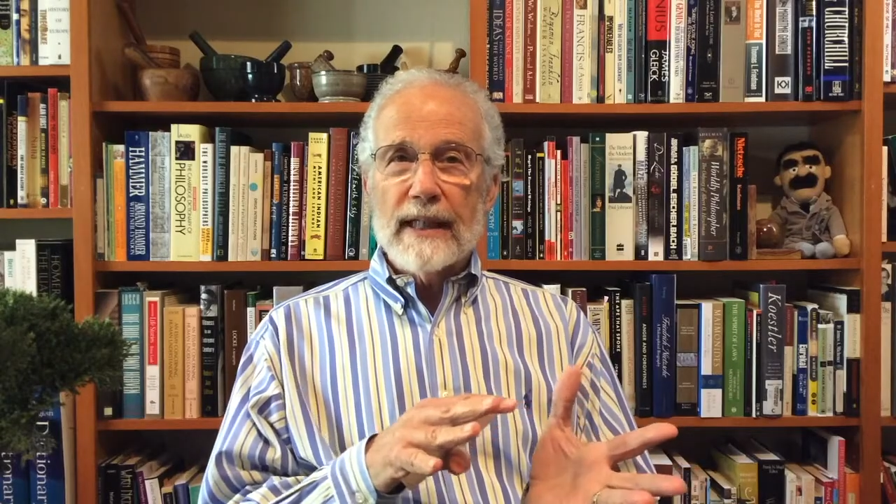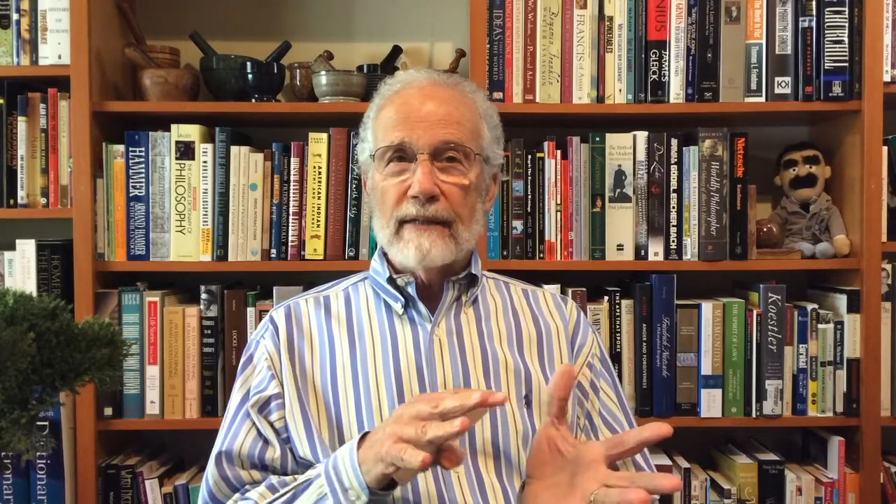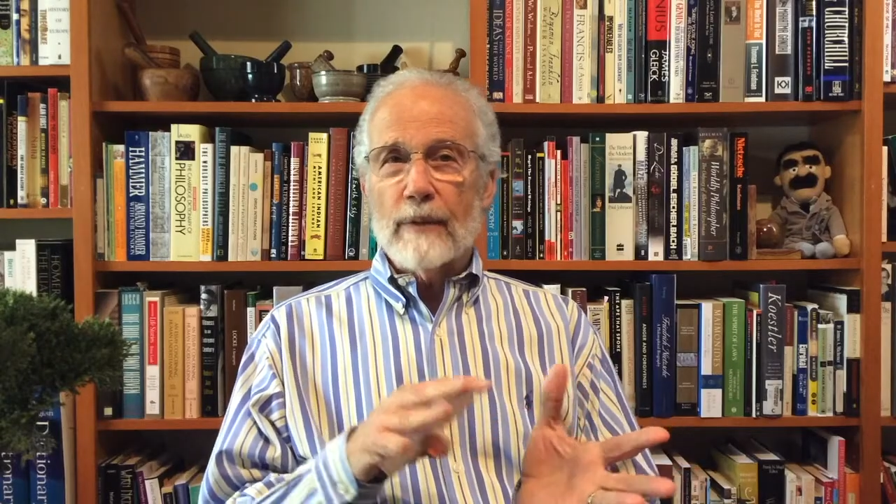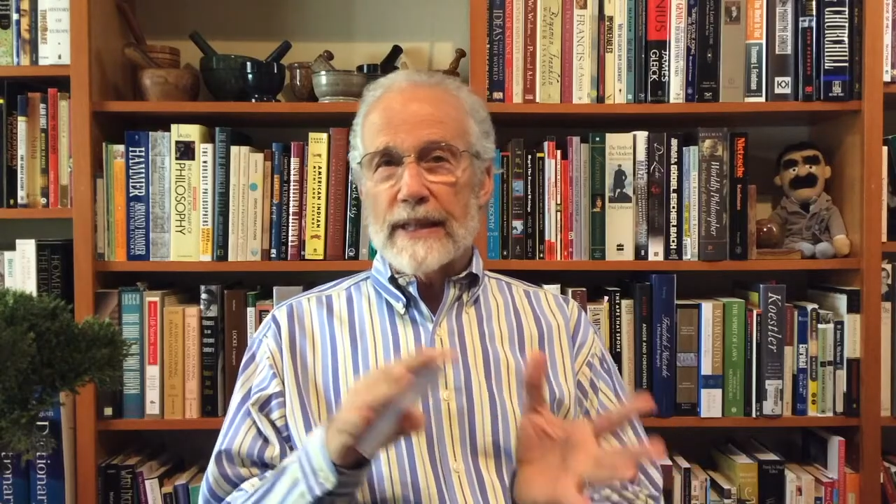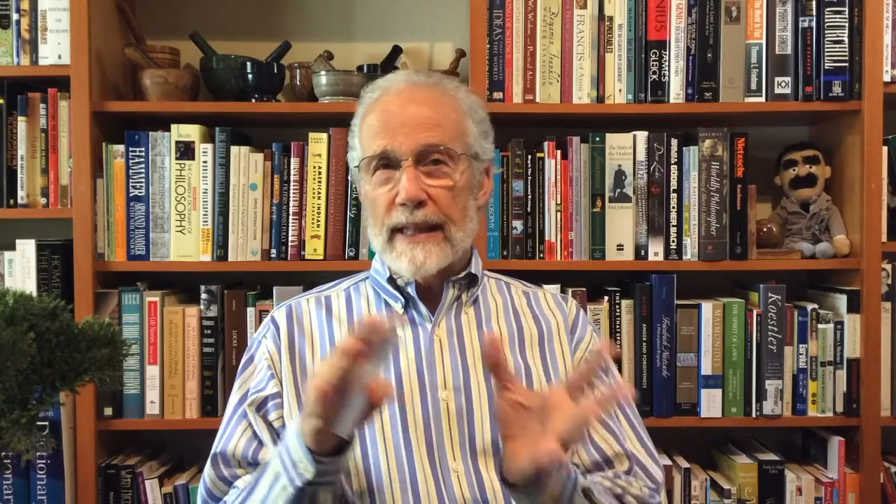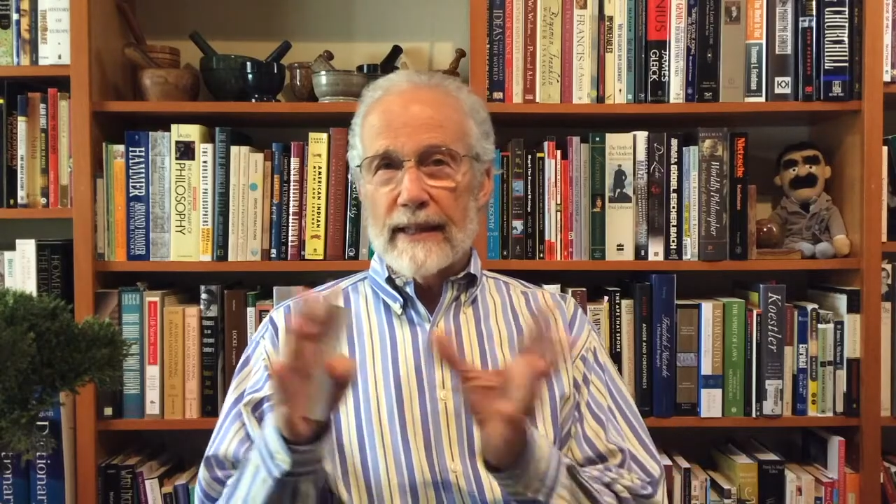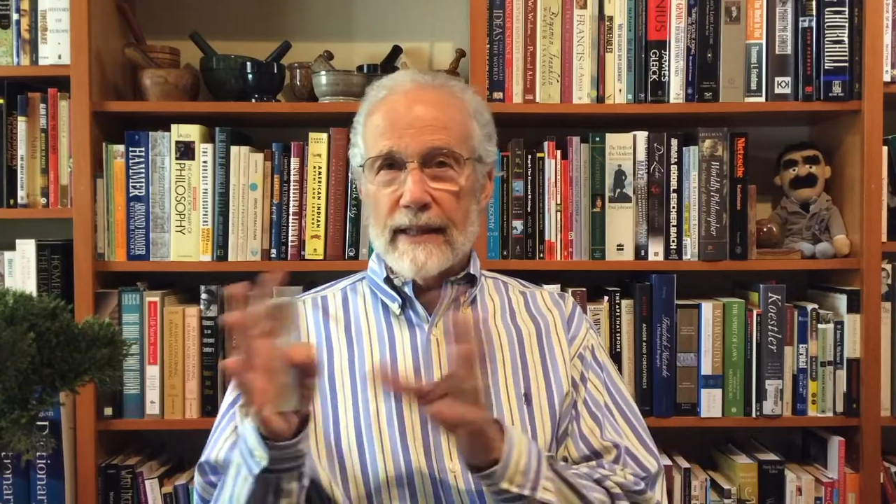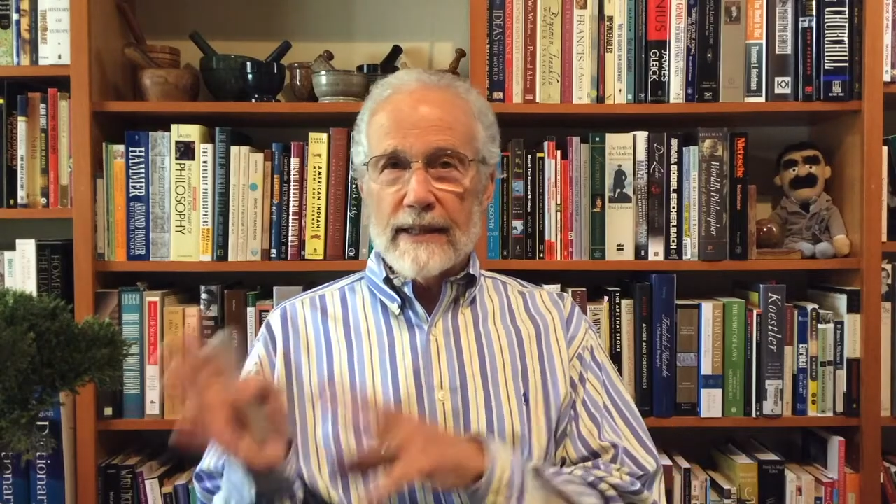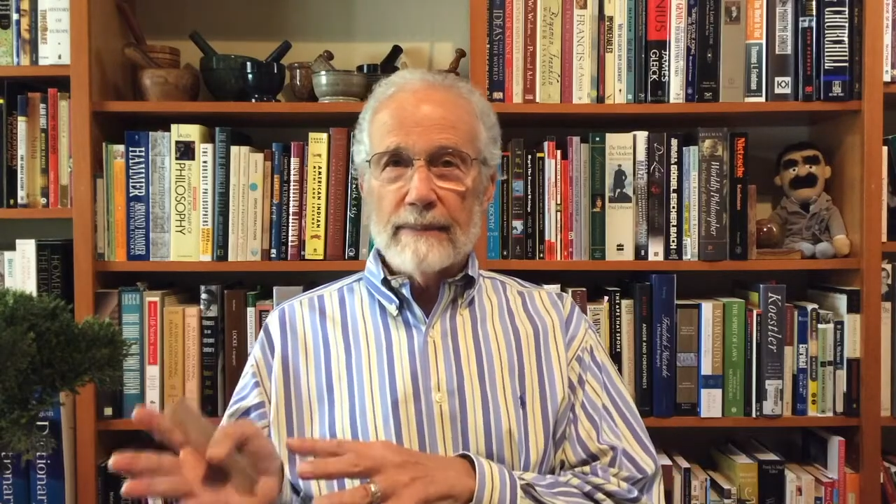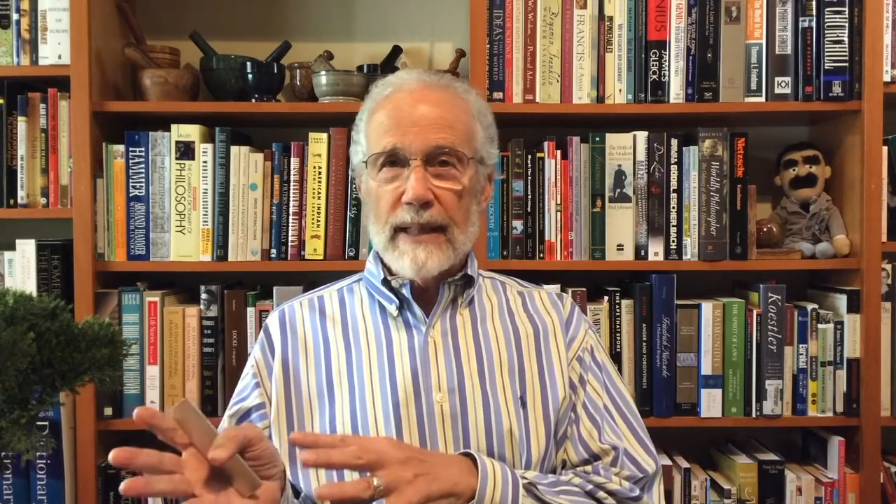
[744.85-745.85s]
and if we send
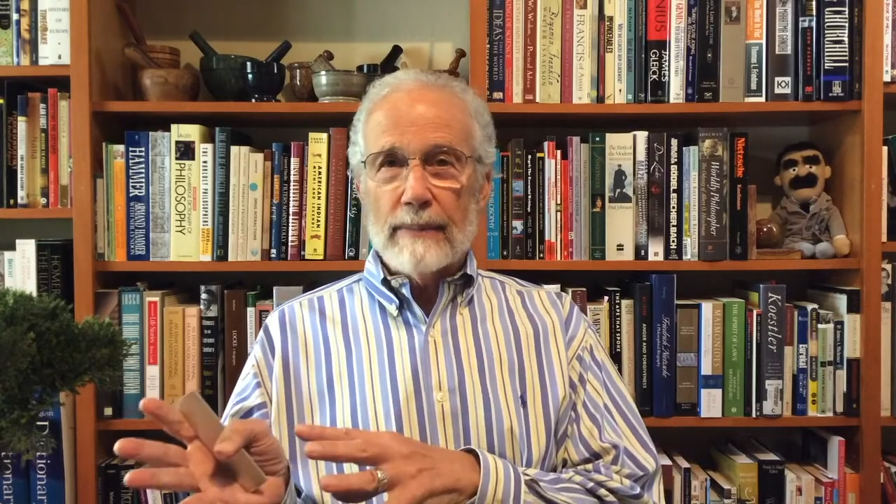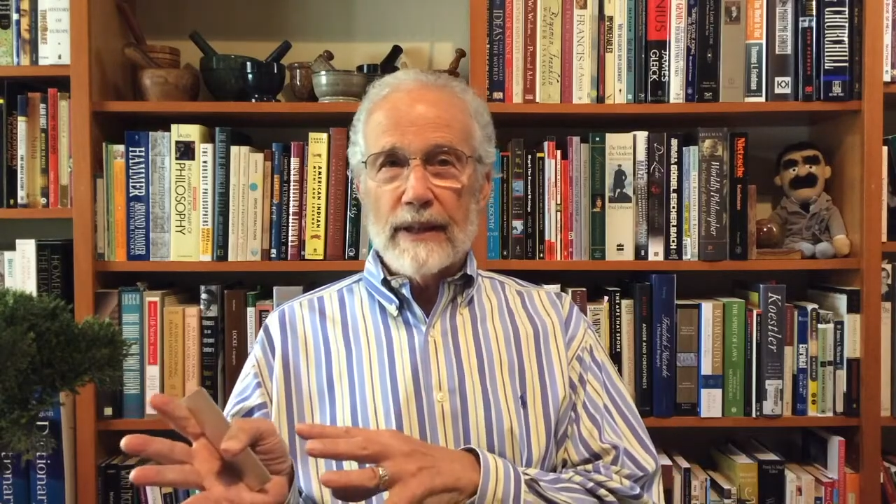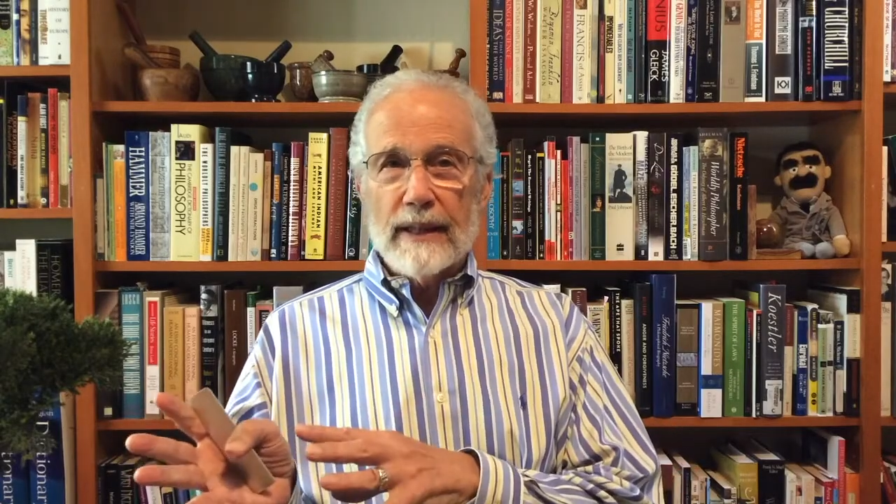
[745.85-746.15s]
innocent people